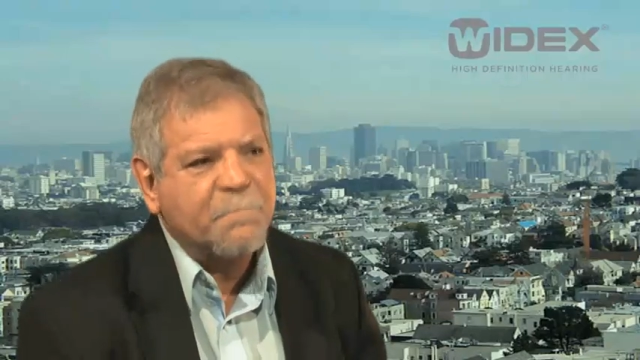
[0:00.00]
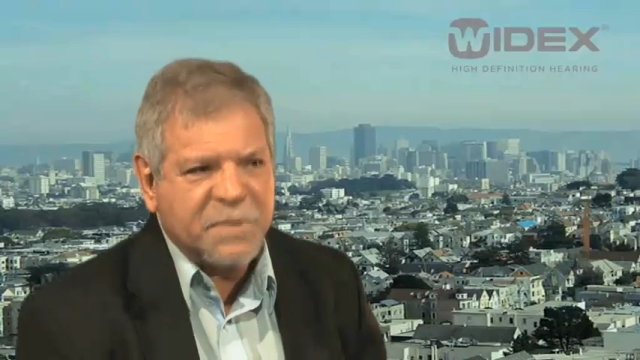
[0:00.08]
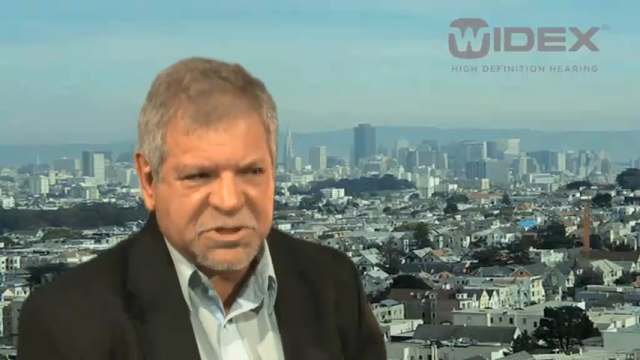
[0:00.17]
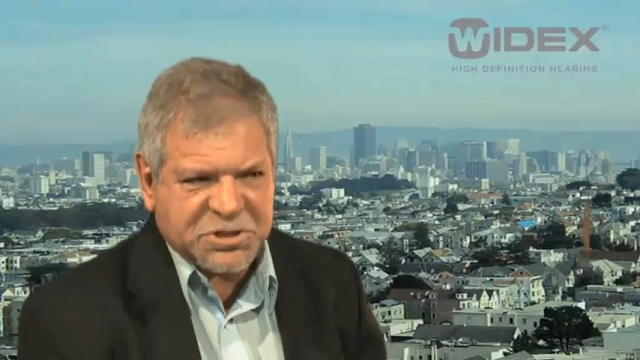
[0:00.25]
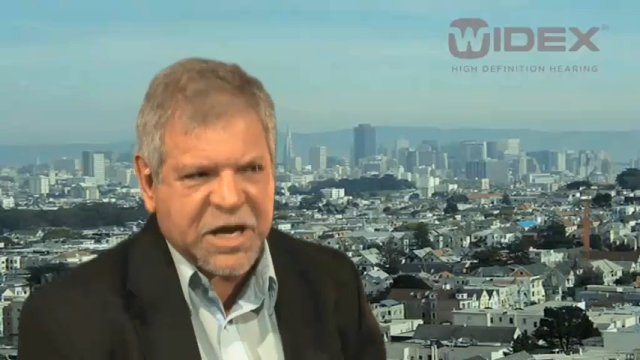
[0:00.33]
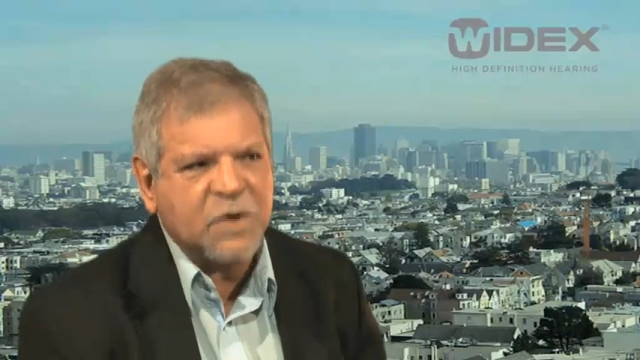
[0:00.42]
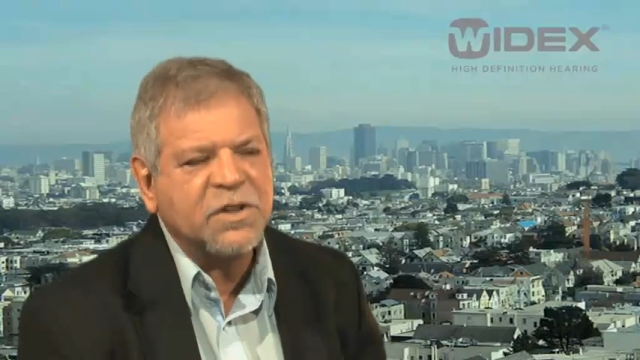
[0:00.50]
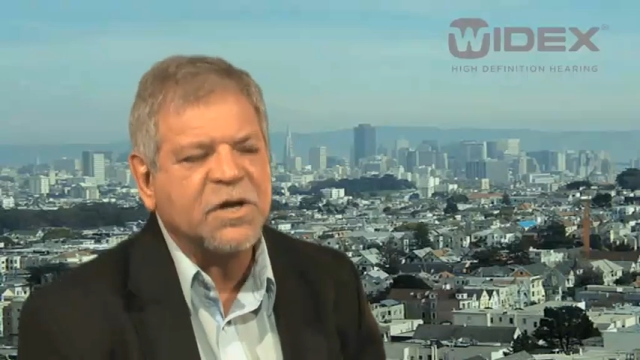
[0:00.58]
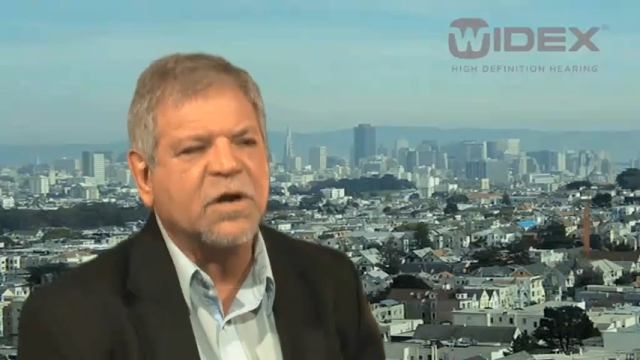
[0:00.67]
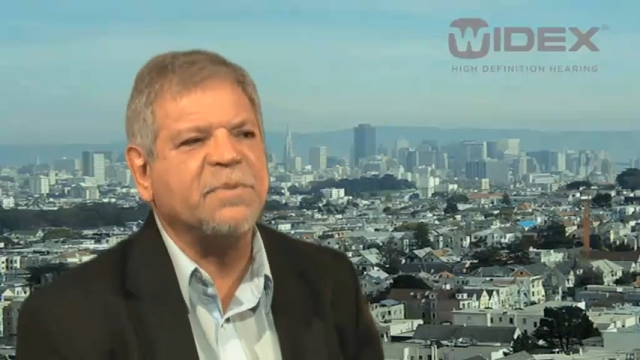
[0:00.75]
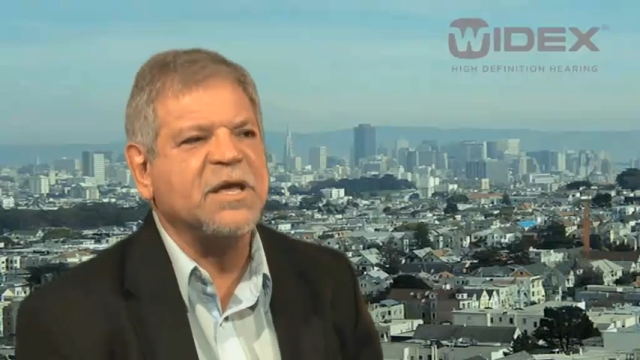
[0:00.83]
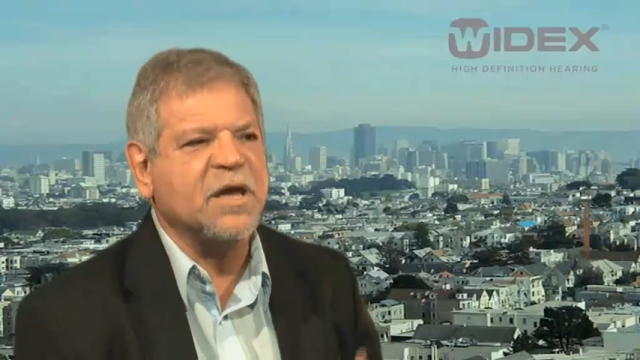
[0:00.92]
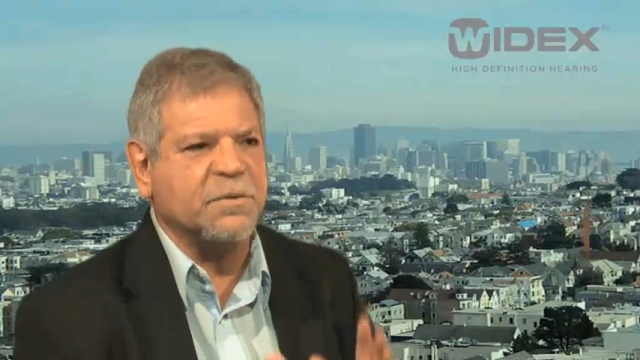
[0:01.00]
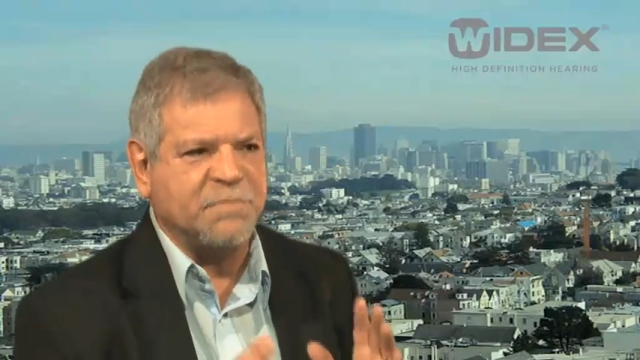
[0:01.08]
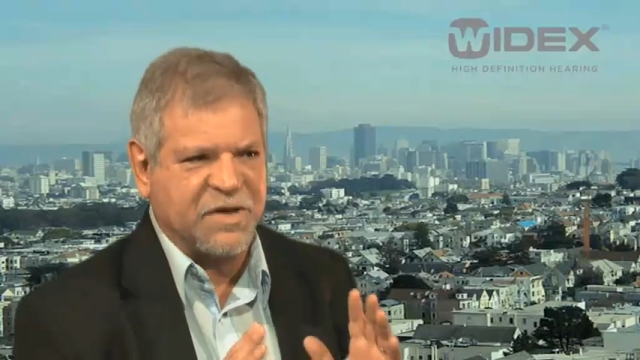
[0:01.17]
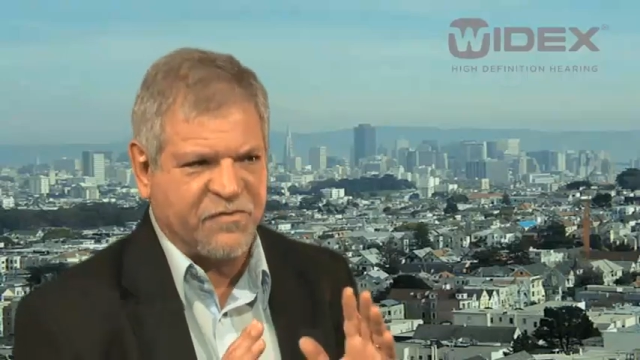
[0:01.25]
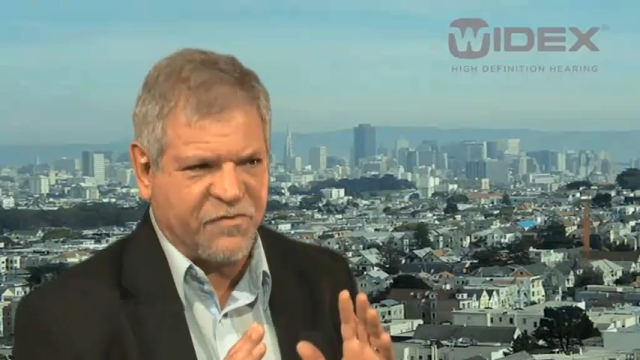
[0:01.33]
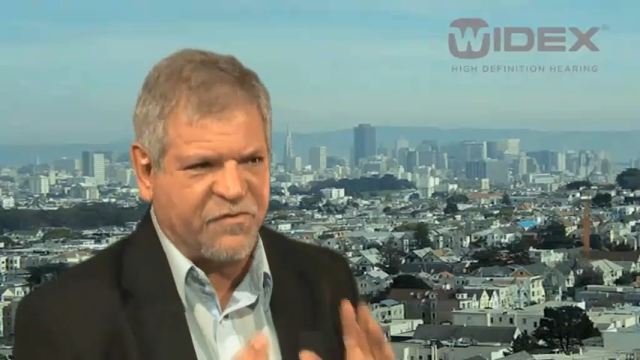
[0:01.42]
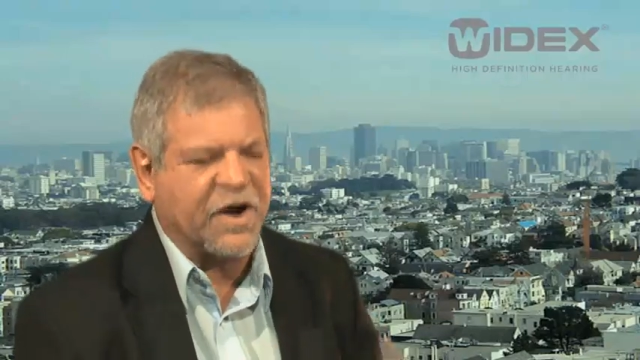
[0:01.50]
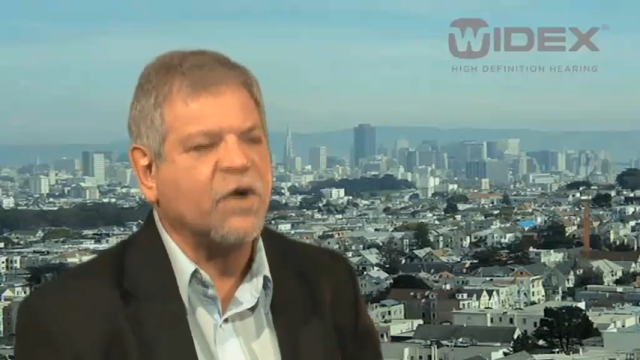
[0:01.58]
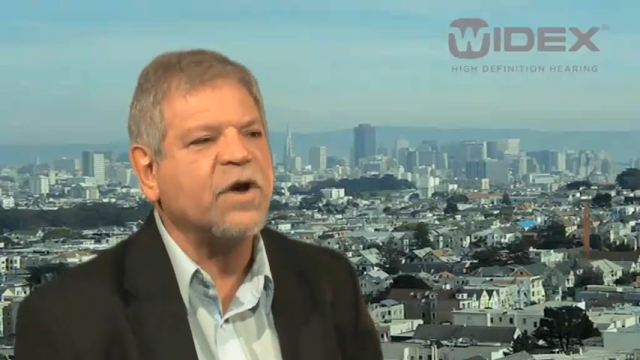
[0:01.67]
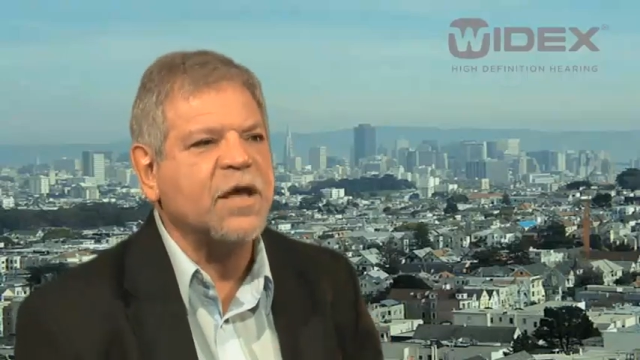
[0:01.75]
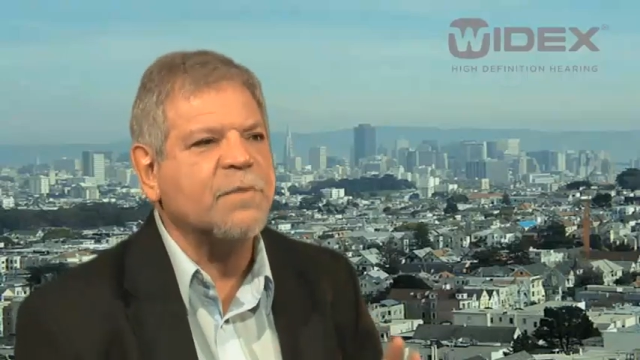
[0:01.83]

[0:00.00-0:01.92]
but sound therapy can be very